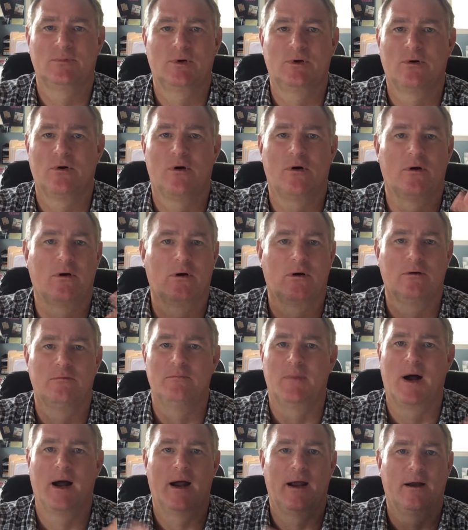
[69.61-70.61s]

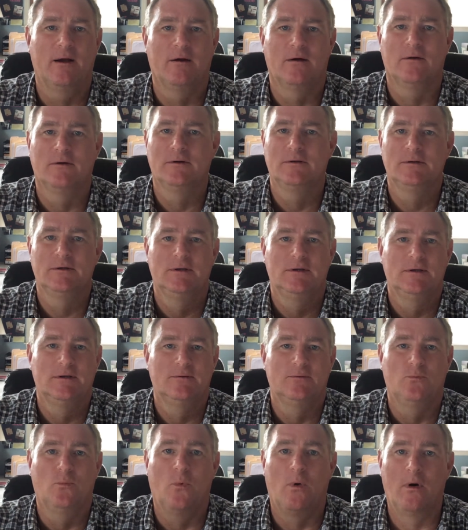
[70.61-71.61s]
Meijer,
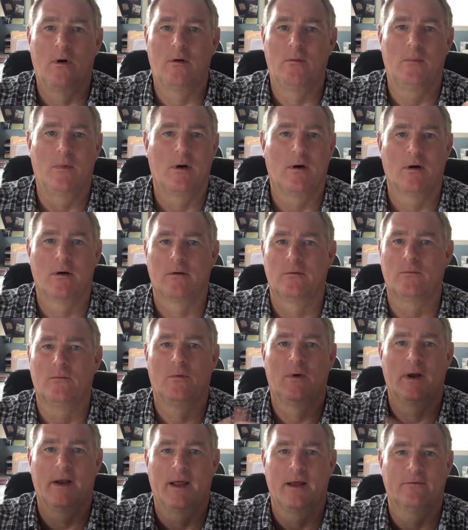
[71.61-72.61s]
Walmart,
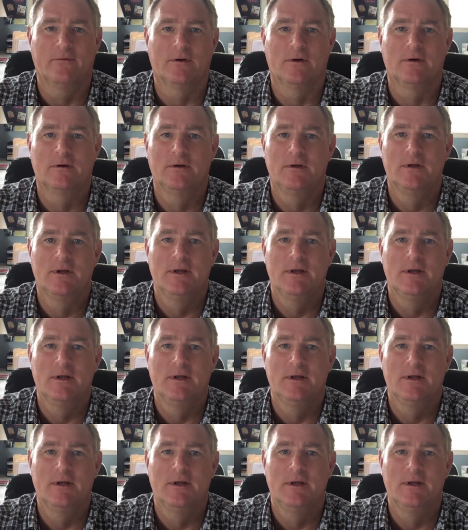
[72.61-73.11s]
whatever,